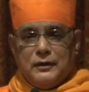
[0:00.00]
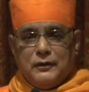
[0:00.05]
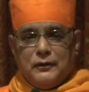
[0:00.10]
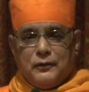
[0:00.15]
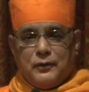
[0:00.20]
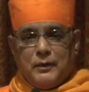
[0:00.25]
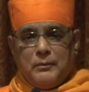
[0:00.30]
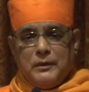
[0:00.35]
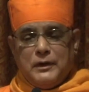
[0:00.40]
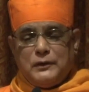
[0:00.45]

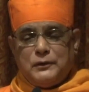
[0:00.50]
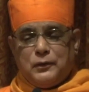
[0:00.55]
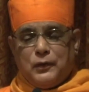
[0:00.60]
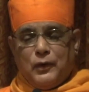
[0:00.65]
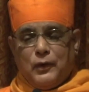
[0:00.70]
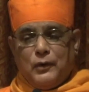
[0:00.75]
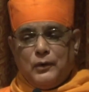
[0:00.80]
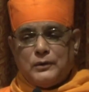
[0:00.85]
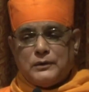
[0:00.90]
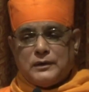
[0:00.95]
from which
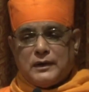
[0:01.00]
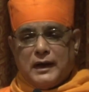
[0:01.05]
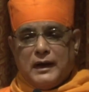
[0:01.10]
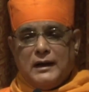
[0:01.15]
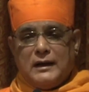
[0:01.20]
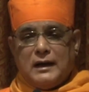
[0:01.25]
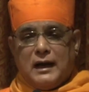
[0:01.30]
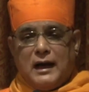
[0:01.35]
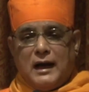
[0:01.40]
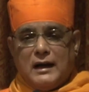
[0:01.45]
follows the
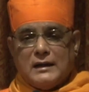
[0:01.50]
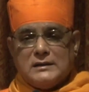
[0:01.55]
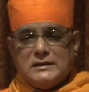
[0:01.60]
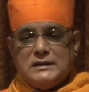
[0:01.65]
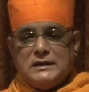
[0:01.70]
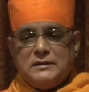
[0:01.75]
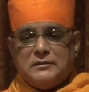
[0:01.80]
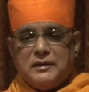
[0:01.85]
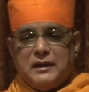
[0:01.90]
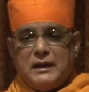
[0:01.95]
right
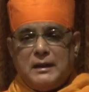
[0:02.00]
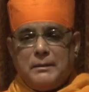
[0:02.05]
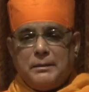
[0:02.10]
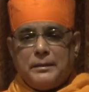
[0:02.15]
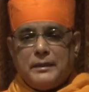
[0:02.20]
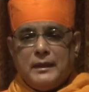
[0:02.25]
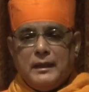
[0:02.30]
ajiva